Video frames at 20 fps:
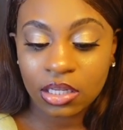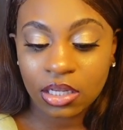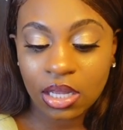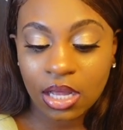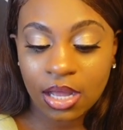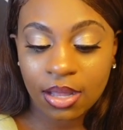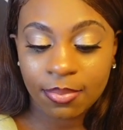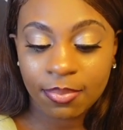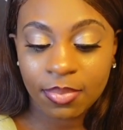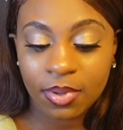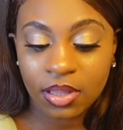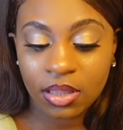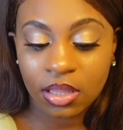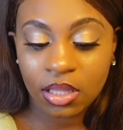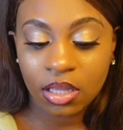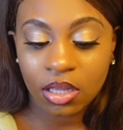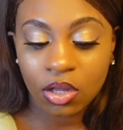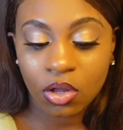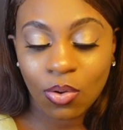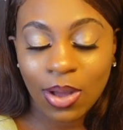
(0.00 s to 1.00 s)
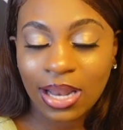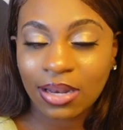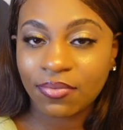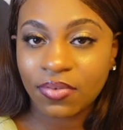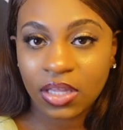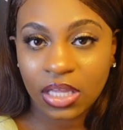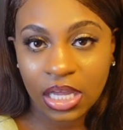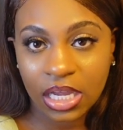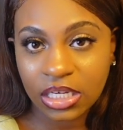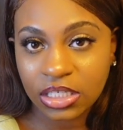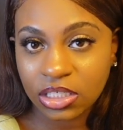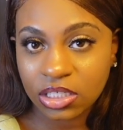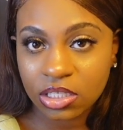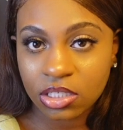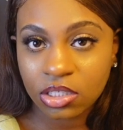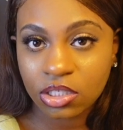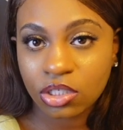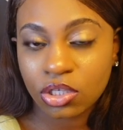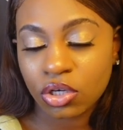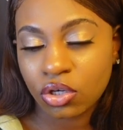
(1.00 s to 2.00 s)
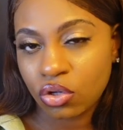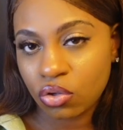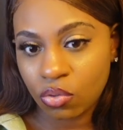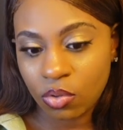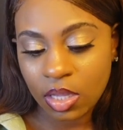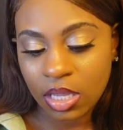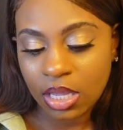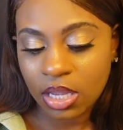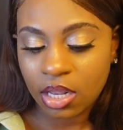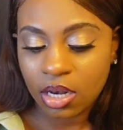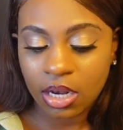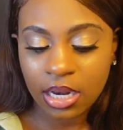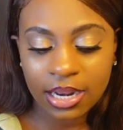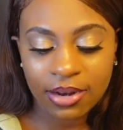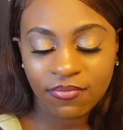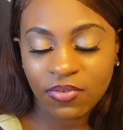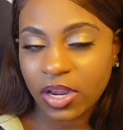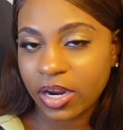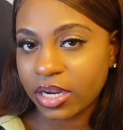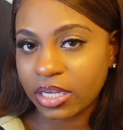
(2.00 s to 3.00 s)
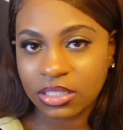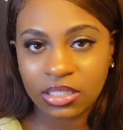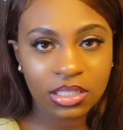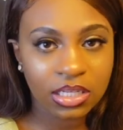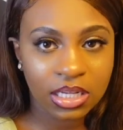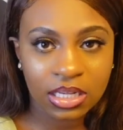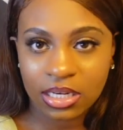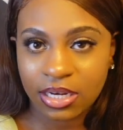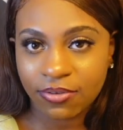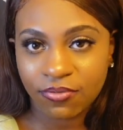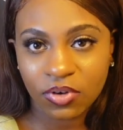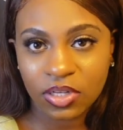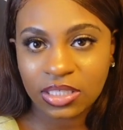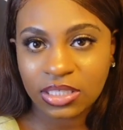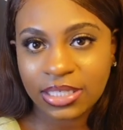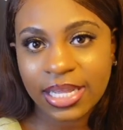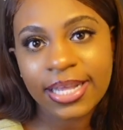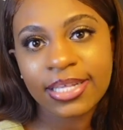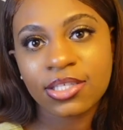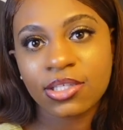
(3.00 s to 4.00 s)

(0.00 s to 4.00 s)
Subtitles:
up the qualifications to do it, and it varies in different states.